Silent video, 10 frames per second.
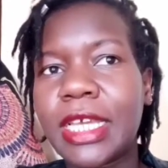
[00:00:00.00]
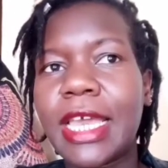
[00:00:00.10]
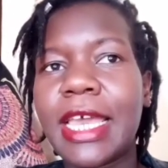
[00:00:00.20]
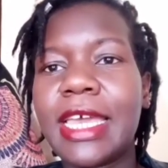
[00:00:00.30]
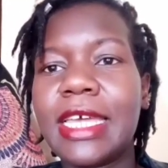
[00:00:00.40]

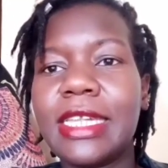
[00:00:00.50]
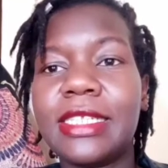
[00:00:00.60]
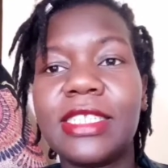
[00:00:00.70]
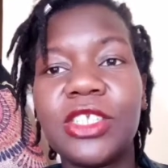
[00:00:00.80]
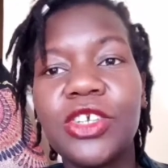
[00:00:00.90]
and
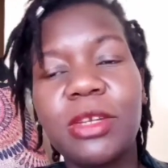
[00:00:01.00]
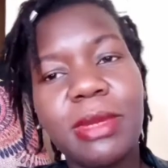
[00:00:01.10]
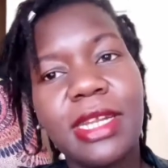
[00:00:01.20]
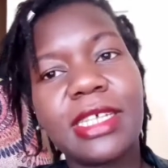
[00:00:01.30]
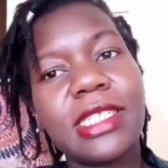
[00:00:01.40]
see you in my
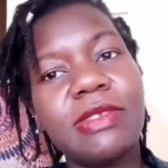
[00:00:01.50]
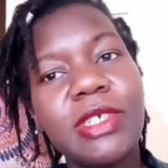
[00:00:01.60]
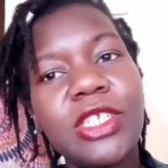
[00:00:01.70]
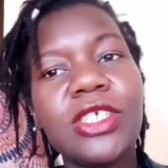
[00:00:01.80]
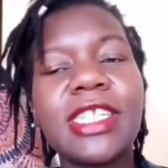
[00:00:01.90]
next
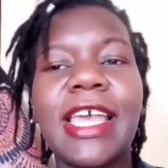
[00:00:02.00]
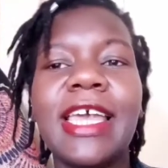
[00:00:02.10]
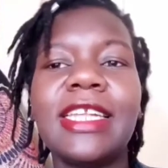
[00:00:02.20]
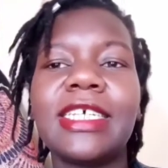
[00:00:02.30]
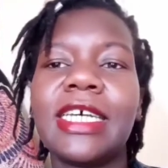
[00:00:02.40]
videos, and